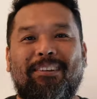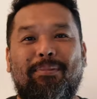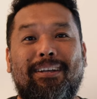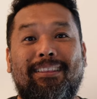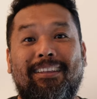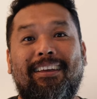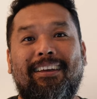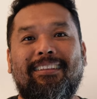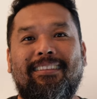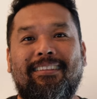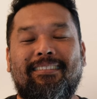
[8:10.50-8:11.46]
But yeah,
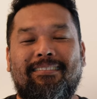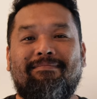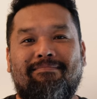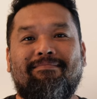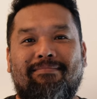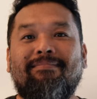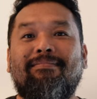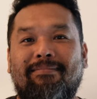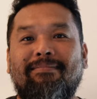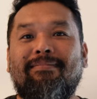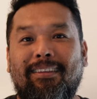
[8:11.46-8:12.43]

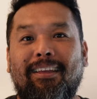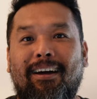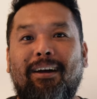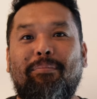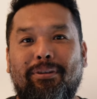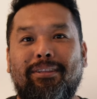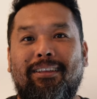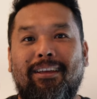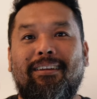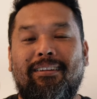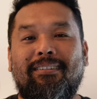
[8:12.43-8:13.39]
they are pretty
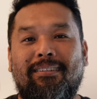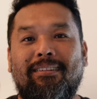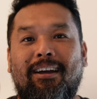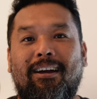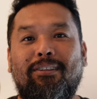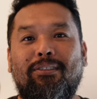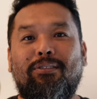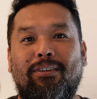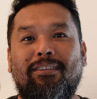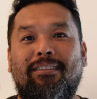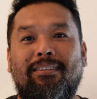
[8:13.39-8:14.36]

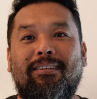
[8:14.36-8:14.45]
haunted.